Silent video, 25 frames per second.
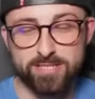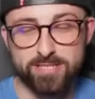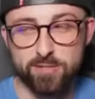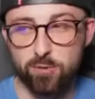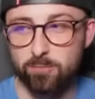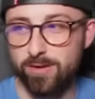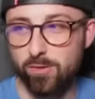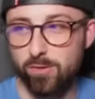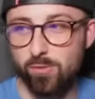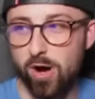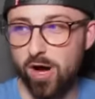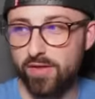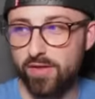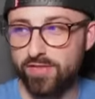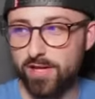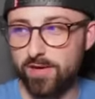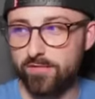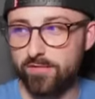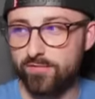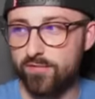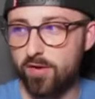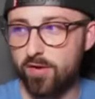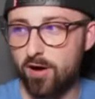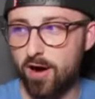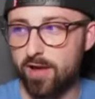still be worth it
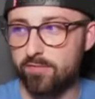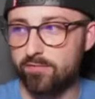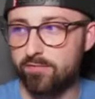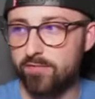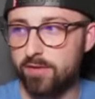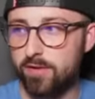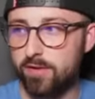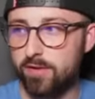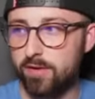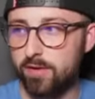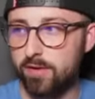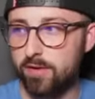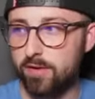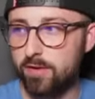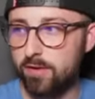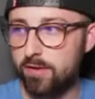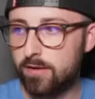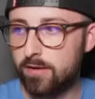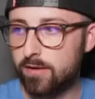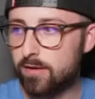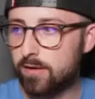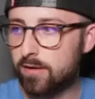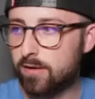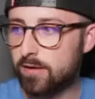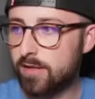at 5.
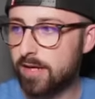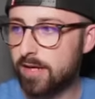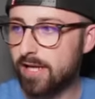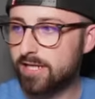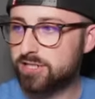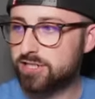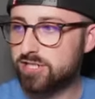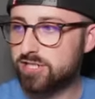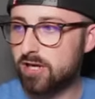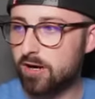Let's